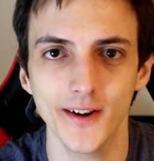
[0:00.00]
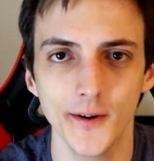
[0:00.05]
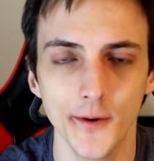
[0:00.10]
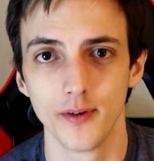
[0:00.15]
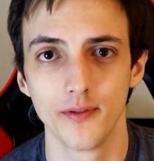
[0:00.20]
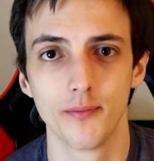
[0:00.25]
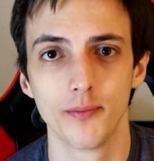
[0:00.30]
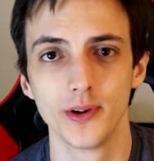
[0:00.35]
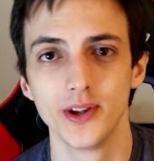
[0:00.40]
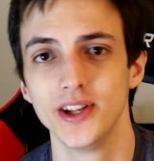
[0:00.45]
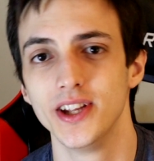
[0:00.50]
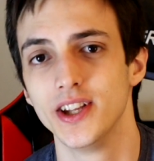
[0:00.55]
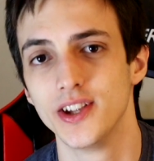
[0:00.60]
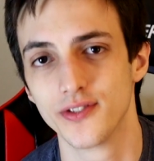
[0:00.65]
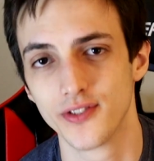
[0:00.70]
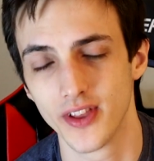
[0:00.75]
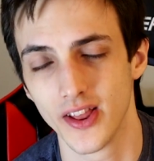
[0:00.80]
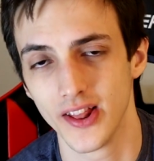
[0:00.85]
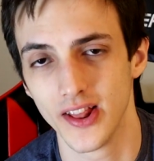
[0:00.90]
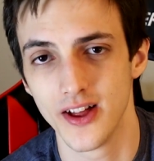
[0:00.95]
But please,
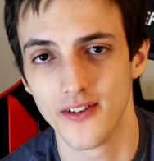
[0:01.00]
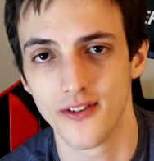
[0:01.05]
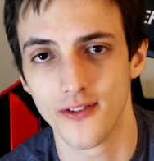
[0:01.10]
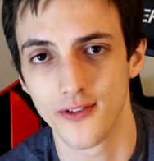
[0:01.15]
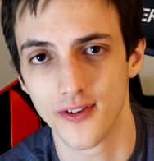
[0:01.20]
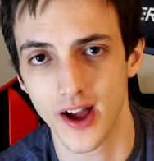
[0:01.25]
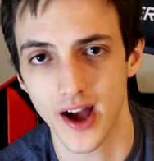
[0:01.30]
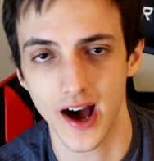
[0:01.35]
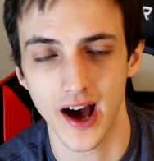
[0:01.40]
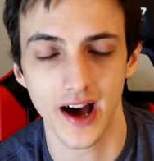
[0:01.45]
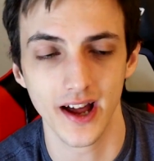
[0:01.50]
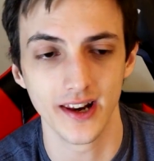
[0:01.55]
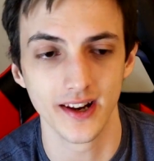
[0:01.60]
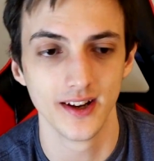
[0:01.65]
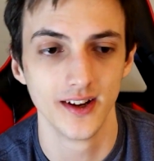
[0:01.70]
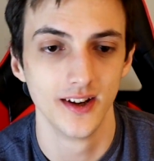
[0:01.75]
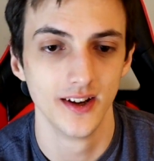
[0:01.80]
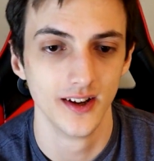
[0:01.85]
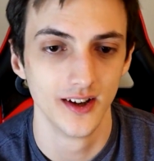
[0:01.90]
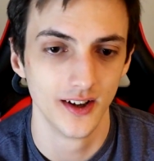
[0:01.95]
for the love of God,
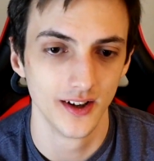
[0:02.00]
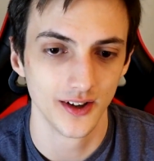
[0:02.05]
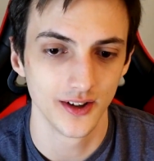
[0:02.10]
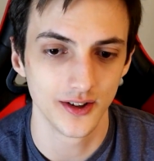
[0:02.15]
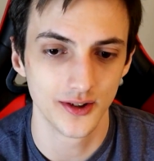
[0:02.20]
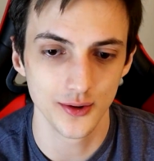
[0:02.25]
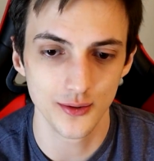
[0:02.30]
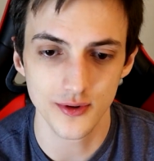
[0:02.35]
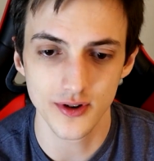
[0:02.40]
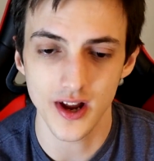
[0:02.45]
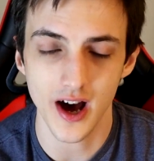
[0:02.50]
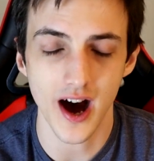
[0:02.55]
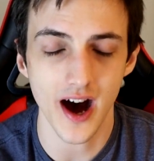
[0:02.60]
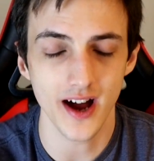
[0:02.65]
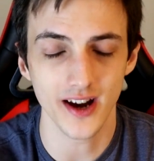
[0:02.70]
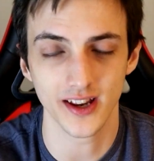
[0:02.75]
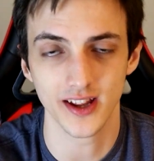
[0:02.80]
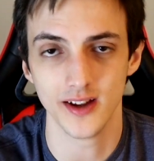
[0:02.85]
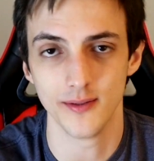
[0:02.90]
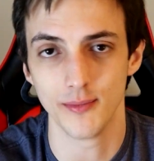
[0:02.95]
do
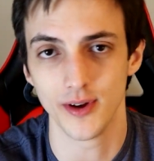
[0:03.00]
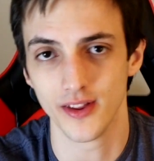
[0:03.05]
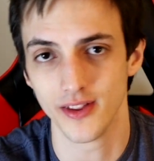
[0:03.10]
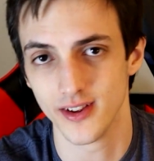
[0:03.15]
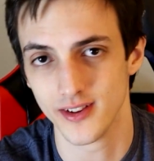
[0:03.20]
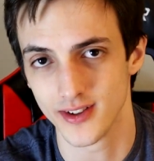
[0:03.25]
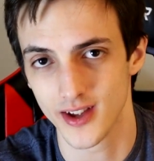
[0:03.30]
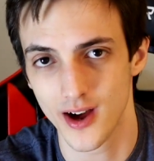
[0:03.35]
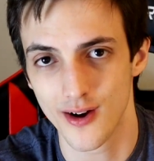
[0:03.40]
not give me this.